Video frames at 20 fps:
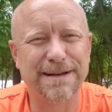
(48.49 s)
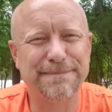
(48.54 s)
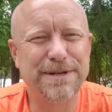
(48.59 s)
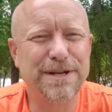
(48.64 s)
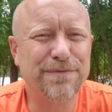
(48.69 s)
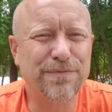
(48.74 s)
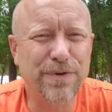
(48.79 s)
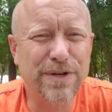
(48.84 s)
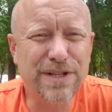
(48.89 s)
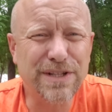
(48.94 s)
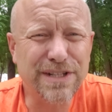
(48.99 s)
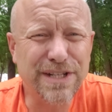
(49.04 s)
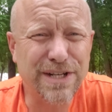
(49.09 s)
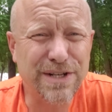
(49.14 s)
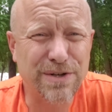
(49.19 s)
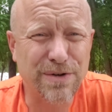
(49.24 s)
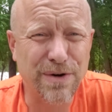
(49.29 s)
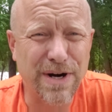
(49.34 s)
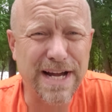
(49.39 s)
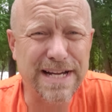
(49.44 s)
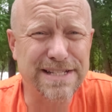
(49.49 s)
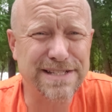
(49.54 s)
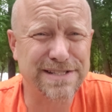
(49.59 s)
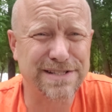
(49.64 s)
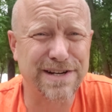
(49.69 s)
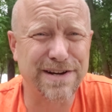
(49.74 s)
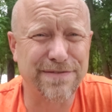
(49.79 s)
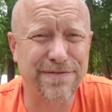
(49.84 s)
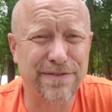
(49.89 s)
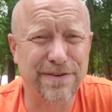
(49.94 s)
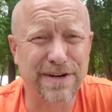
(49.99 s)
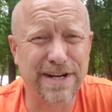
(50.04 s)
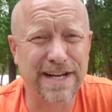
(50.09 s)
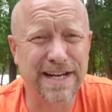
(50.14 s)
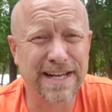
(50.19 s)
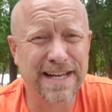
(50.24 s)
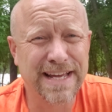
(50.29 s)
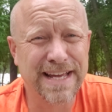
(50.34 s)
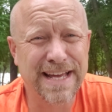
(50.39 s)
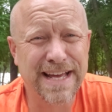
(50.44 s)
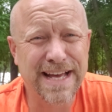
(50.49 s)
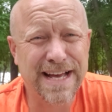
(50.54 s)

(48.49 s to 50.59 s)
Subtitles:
I mean, if we look at Christ's suffering,